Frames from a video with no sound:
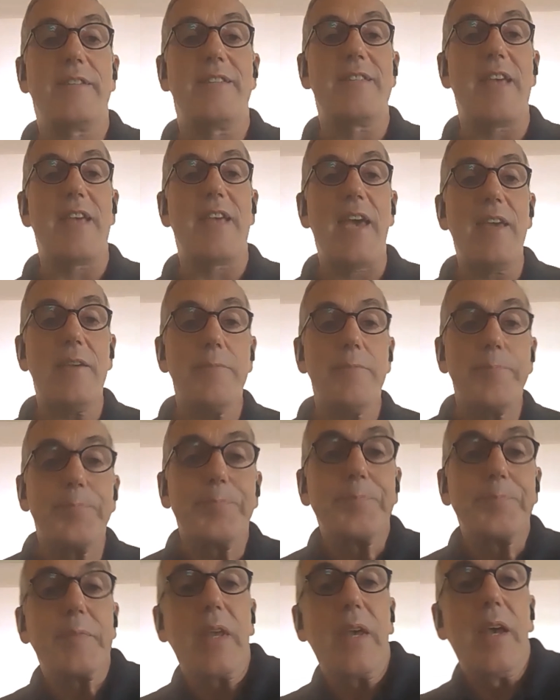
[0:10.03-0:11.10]
today,
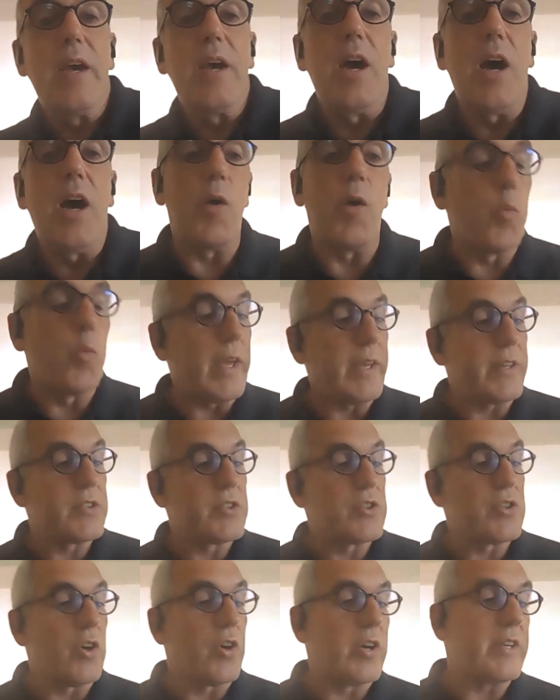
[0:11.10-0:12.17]
we're
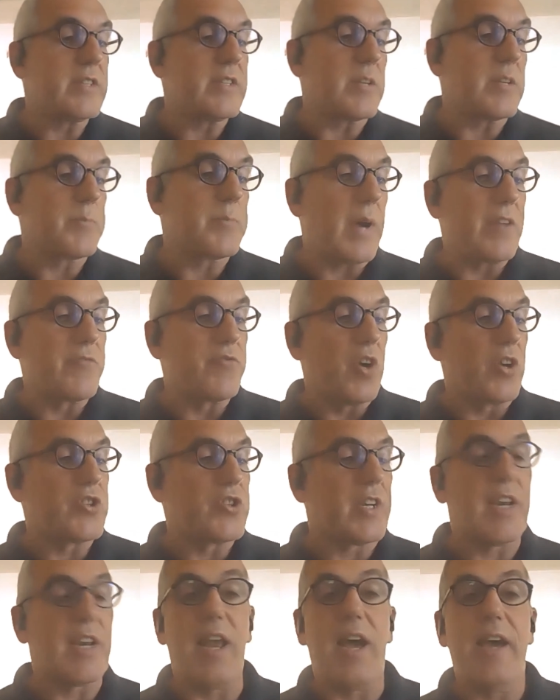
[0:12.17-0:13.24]
joined by Roger
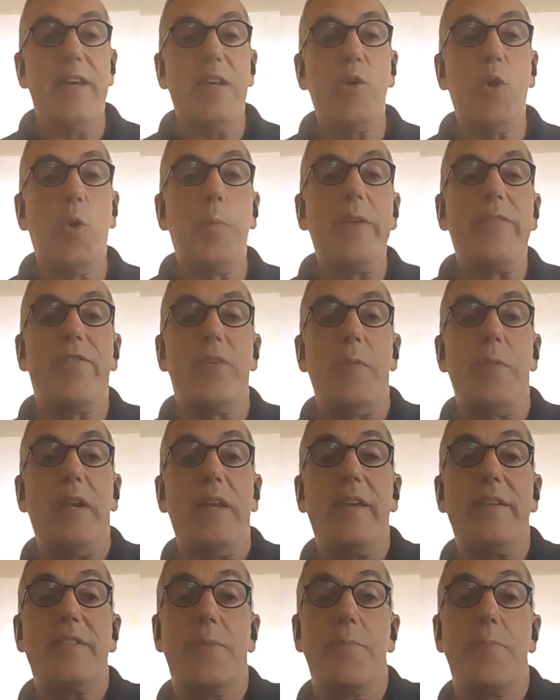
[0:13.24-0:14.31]
Kline, who will be
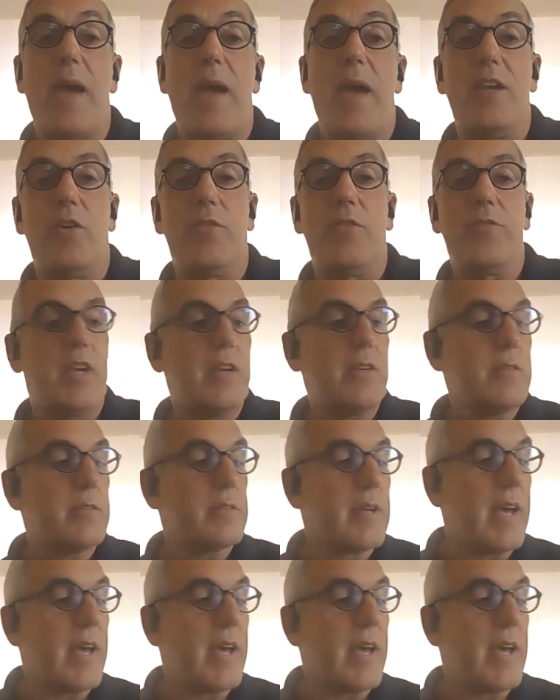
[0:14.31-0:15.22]
familiar to many of you.